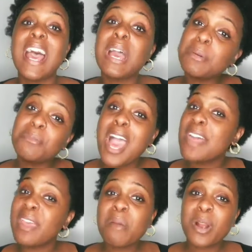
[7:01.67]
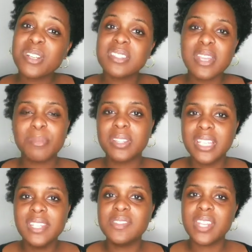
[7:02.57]
And I'm that person that
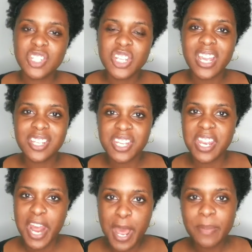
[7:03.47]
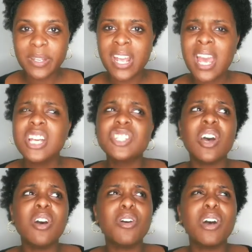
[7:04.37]
believes that change can happen.
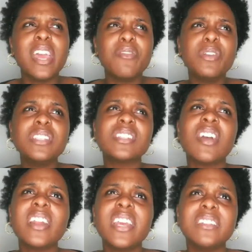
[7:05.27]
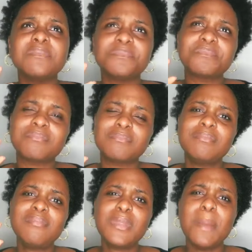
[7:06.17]
So if we started
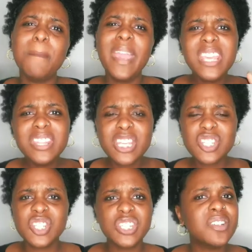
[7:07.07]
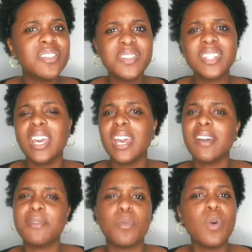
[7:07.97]
making that shift,
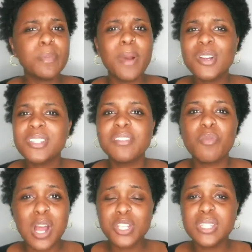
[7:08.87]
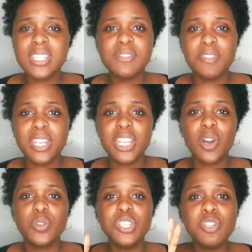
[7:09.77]
one person watching this
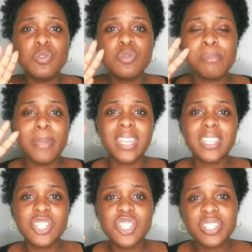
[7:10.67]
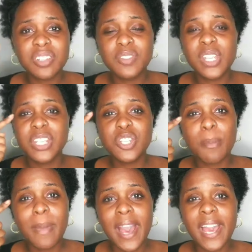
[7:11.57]
video, you making a shift in
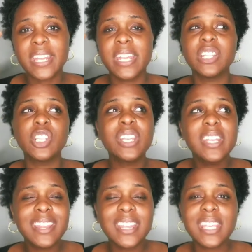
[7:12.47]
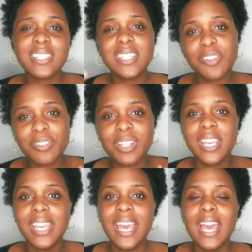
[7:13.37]
your mind and looking at things
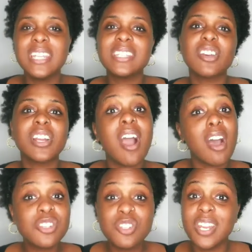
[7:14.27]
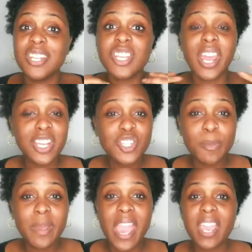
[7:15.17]
differently, is going to cause you to change
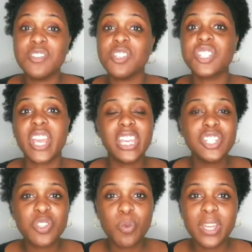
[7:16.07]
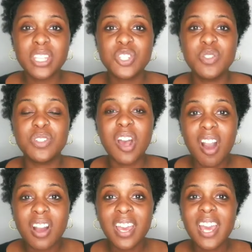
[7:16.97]
your behavior, change the way that you
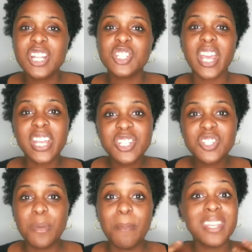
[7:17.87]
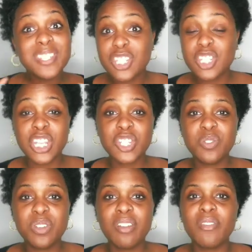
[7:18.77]
talk, change the message
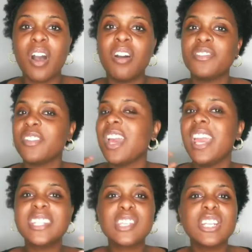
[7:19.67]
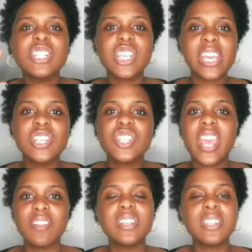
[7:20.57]
that you give off. It's going to change
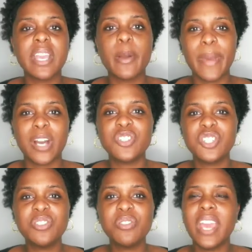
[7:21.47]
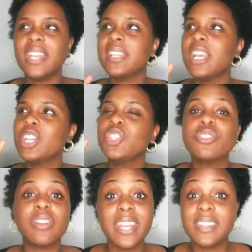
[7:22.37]
everything about you, and
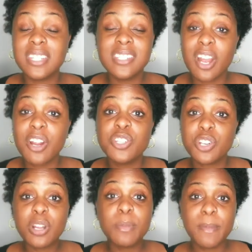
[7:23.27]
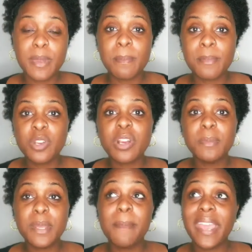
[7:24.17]
in turn you're going
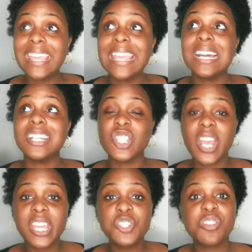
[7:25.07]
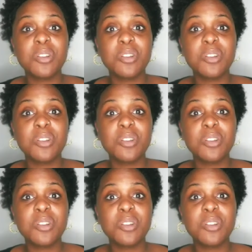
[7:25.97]
to be making a change.